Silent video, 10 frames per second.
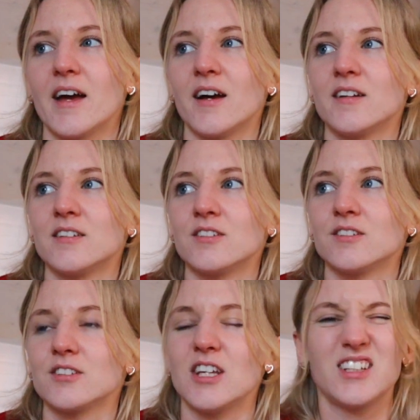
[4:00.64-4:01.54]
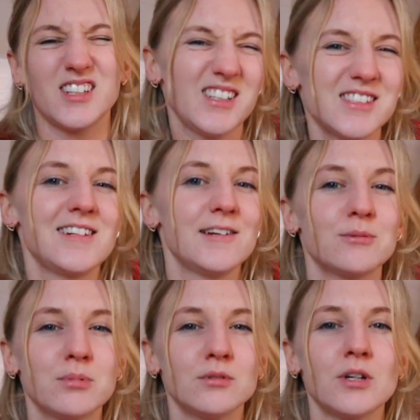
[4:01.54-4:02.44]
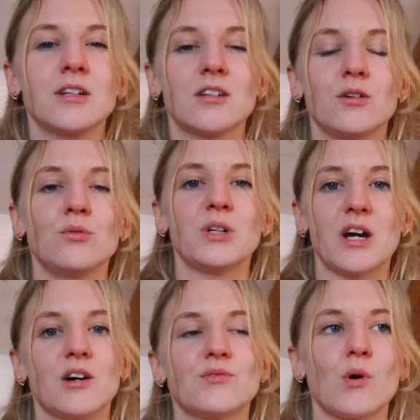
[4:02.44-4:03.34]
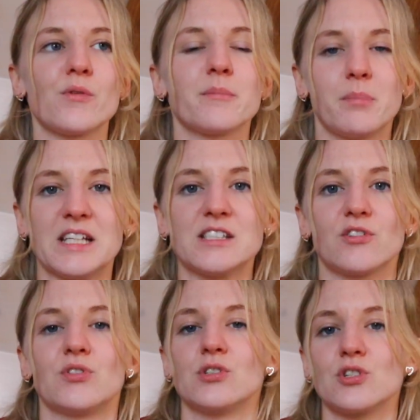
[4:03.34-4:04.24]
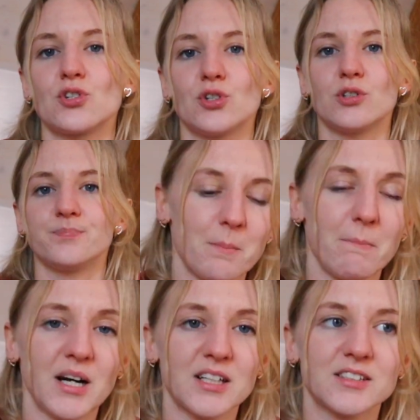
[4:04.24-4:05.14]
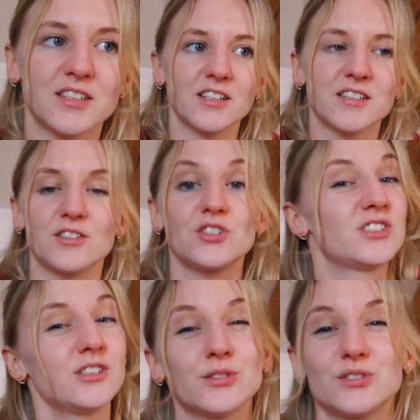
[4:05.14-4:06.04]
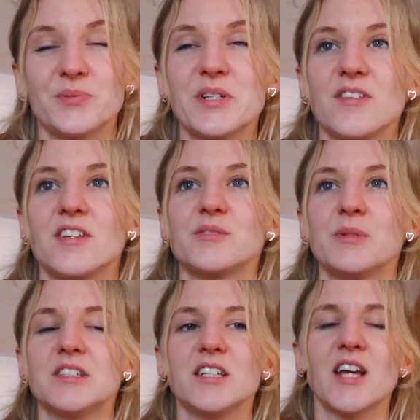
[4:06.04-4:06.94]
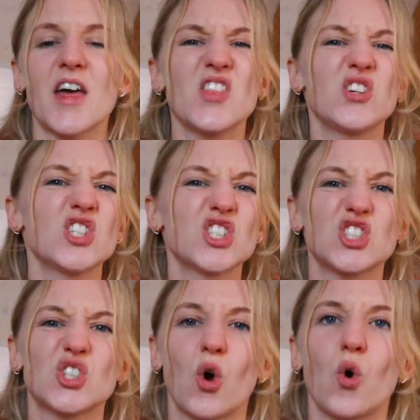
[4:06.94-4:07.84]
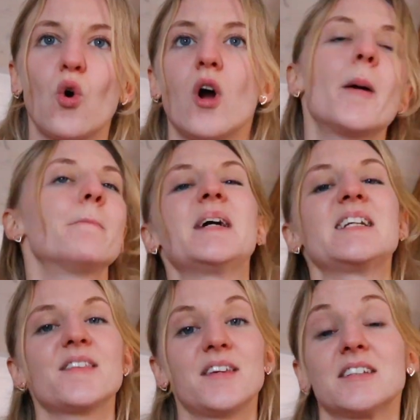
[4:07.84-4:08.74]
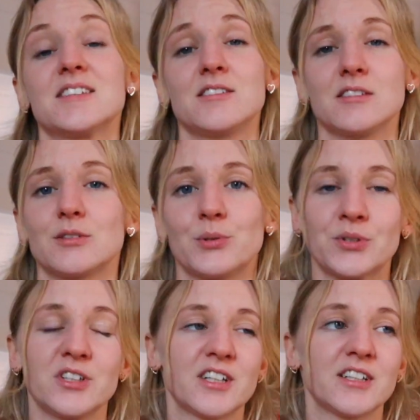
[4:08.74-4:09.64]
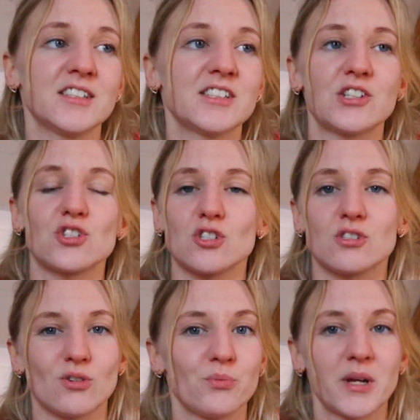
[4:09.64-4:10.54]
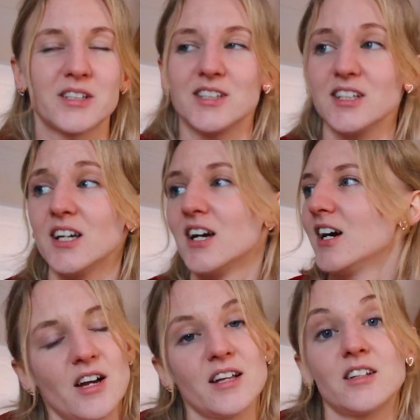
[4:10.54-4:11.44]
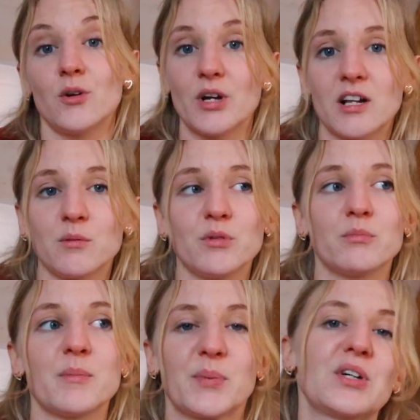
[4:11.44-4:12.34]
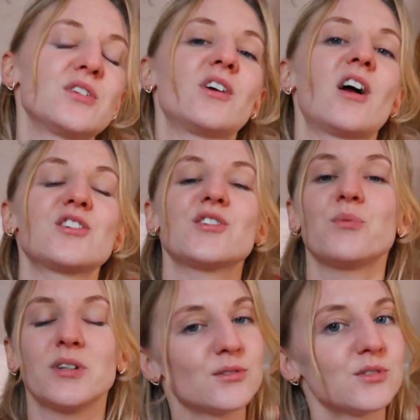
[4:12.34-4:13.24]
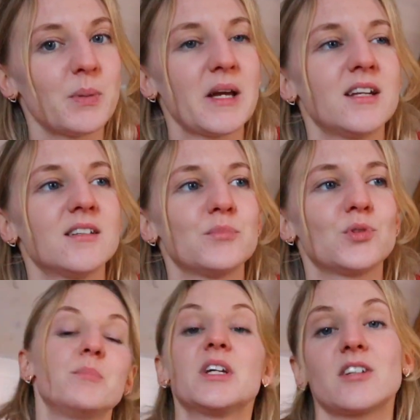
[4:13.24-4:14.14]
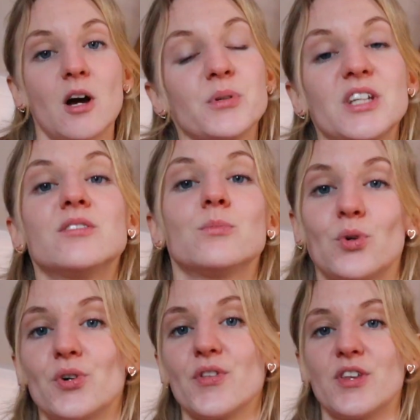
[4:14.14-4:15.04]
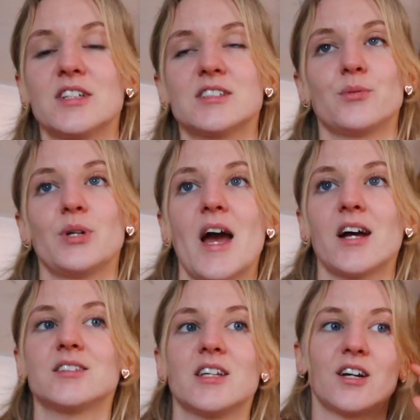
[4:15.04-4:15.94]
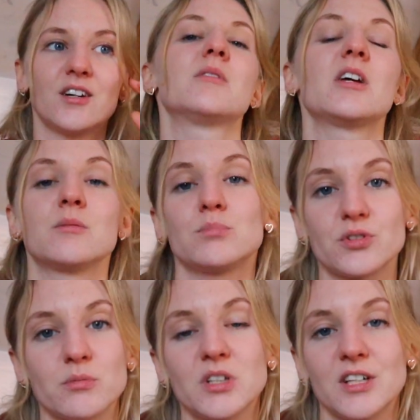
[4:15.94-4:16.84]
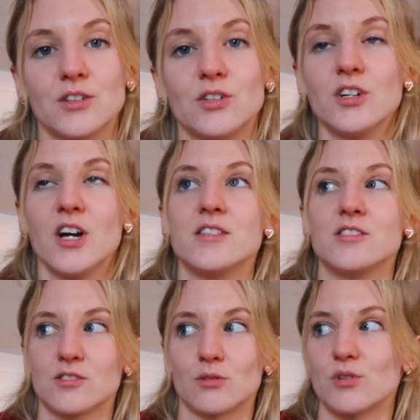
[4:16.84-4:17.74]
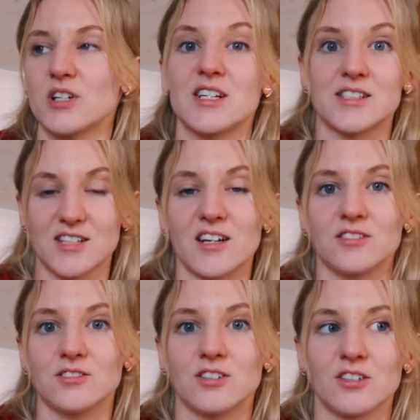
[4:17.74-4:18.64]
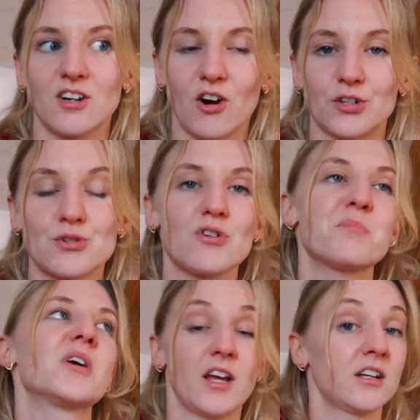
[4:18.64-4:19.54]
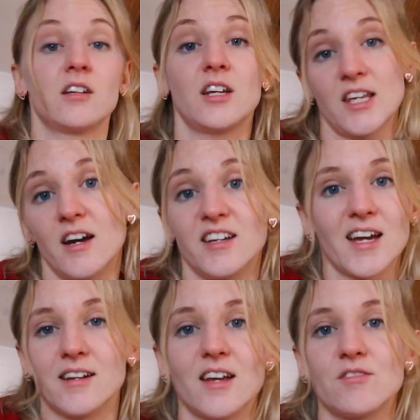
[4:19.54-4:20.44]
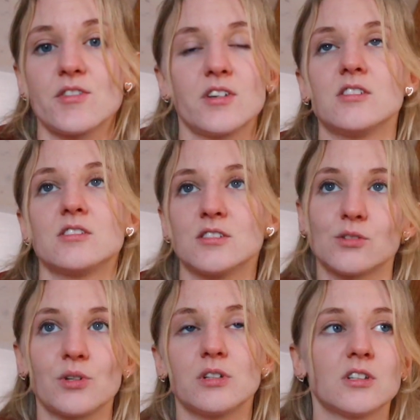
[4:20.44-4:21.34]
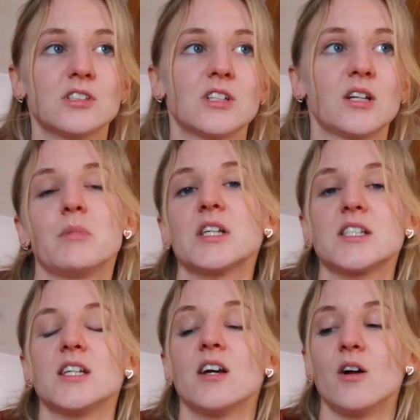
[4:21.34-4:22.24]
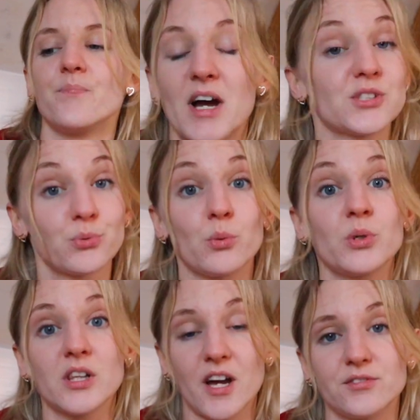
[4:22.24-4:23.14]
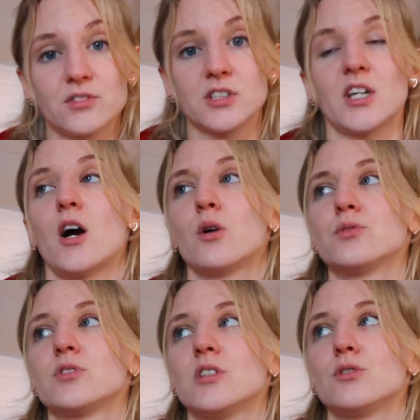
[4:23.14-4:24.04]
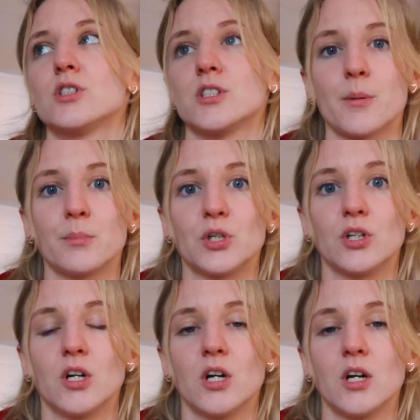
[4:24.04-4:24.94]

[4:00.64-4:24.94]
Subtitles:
and it is livable right now. We have all the basic furniture, but there's still so many things missing, and there is so many things disorganized and just so messy. And now Elm, my partner, actually went to Spain, picked up even more things that we had there and brought them here. This is already a second car trip. And yeah, again, everything is disorganized and messy. As well, we left this house in December